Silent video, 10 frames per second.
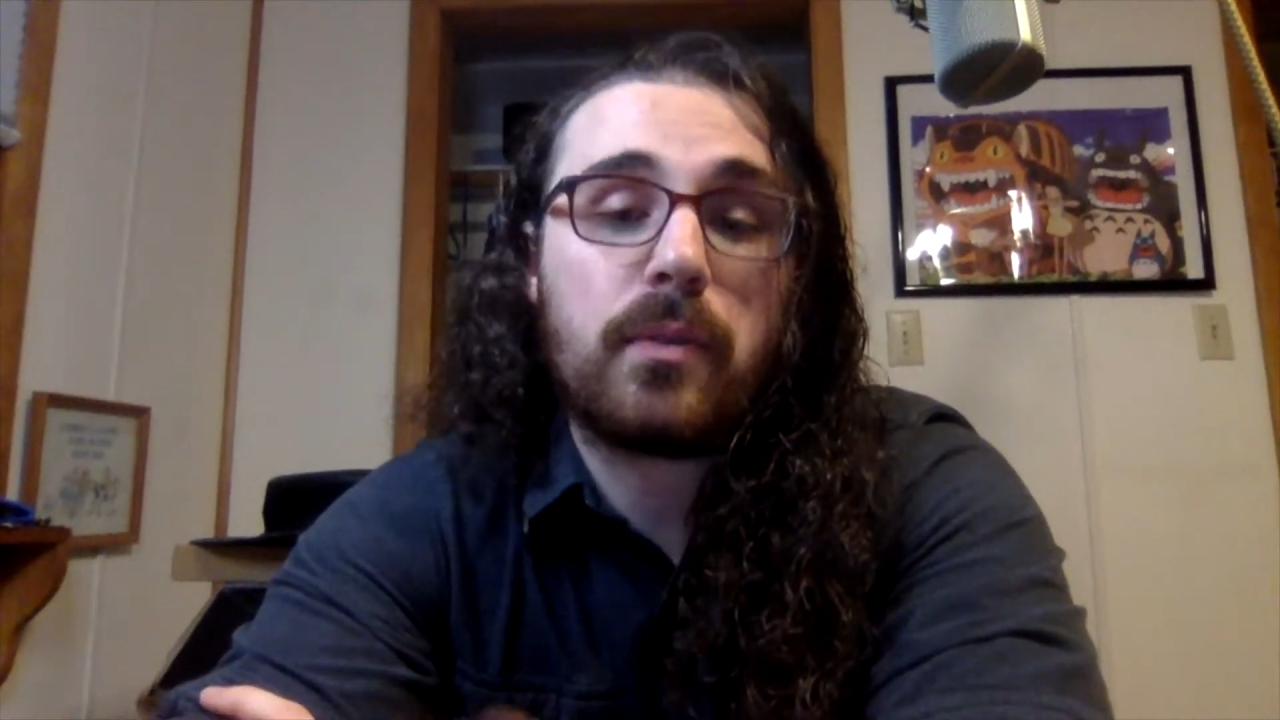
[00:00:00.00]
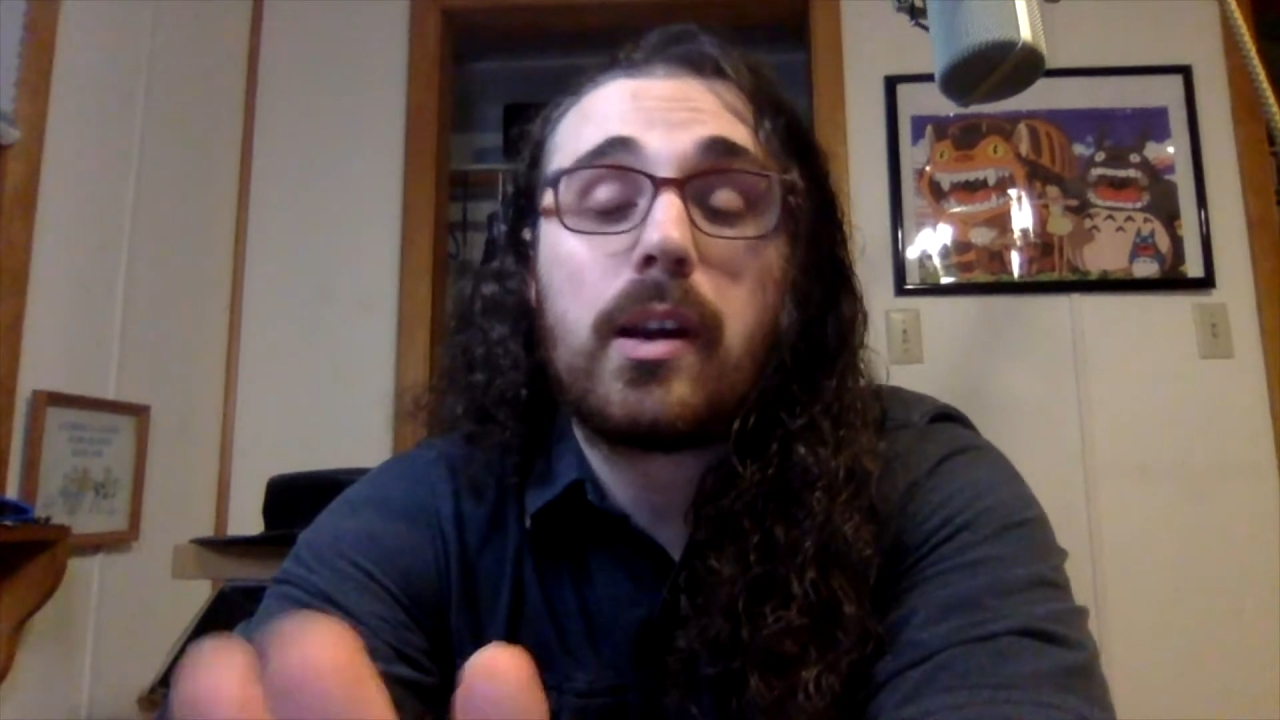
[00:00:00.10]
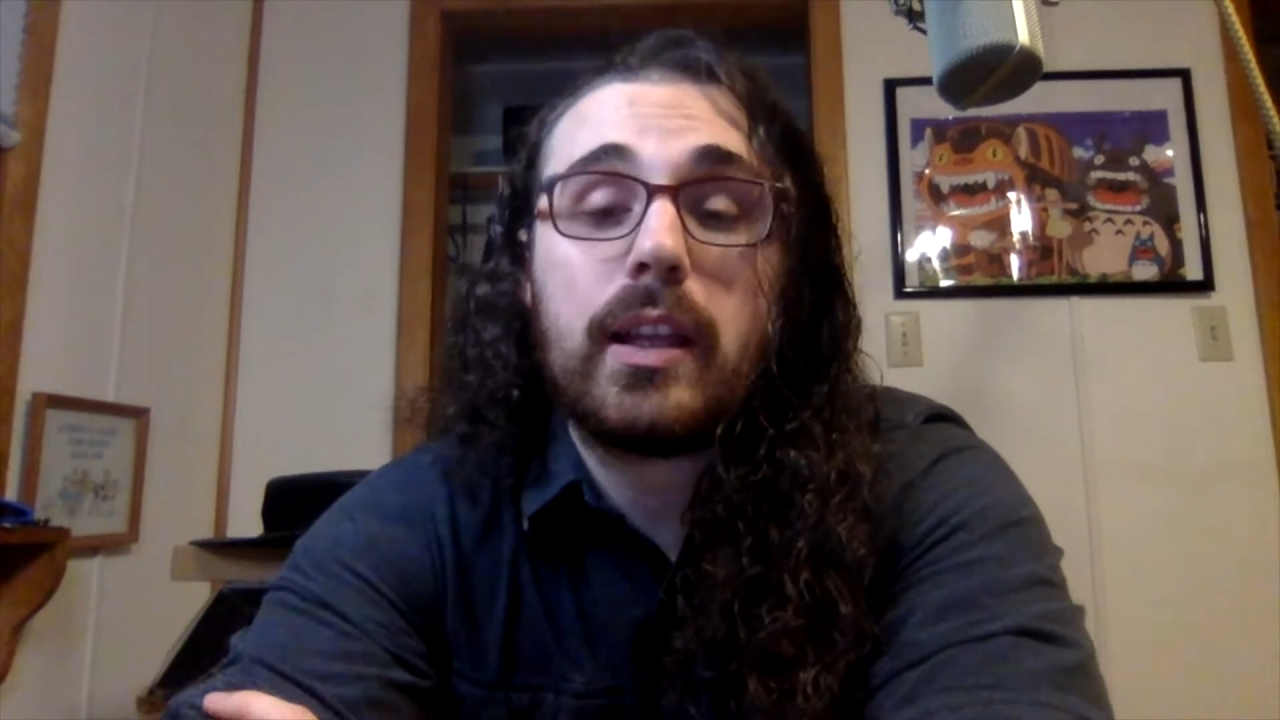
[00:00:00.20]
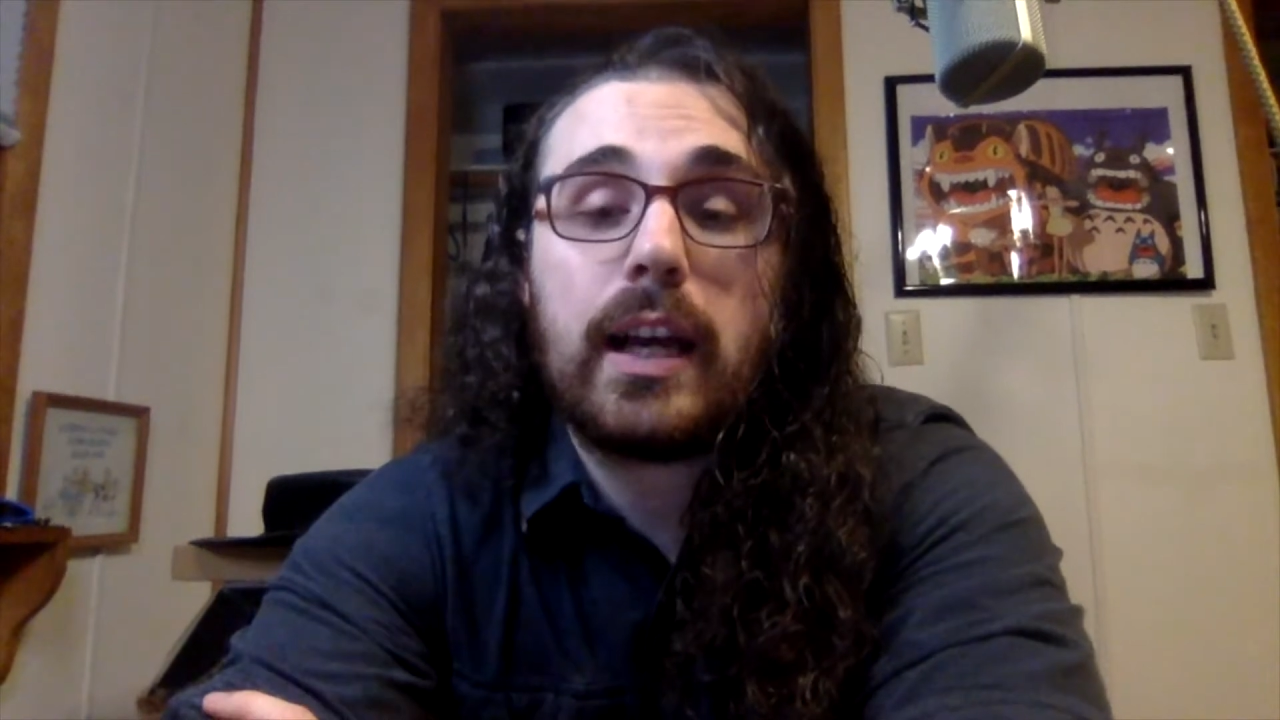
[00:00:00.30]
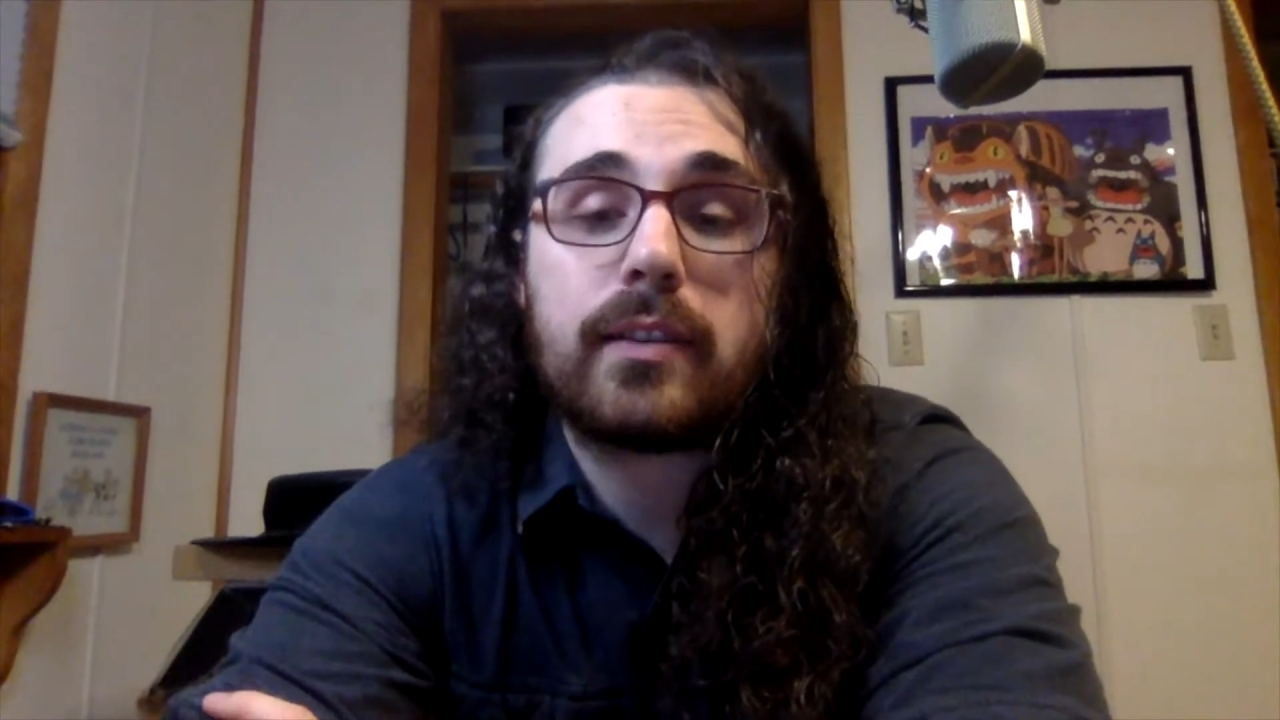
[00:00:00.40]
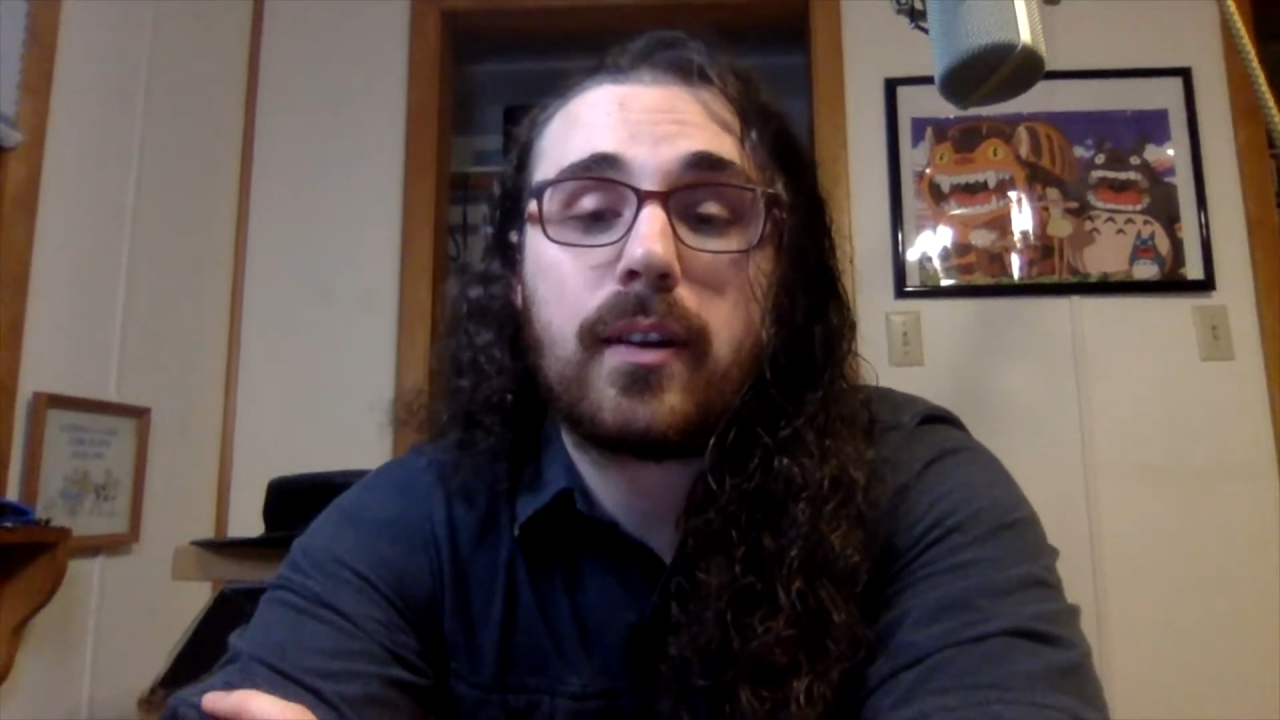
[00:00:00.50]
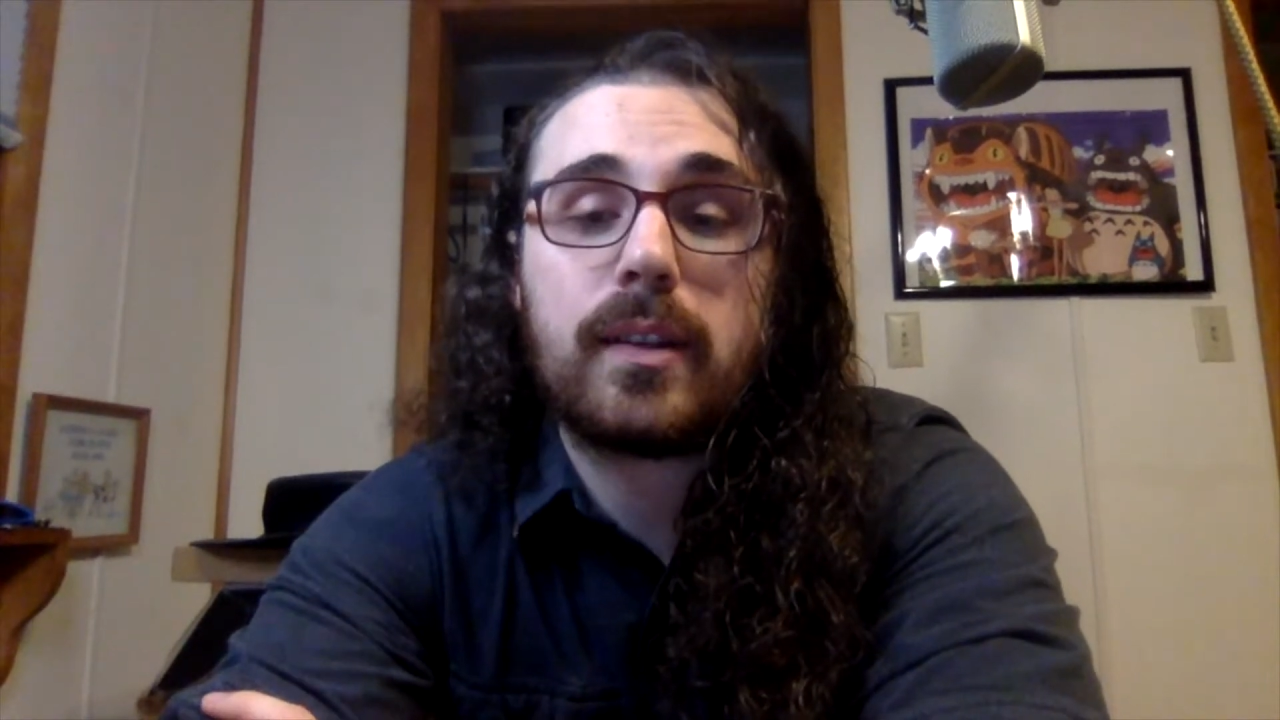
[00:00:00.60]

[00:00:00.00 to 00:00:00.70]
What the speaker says: my last go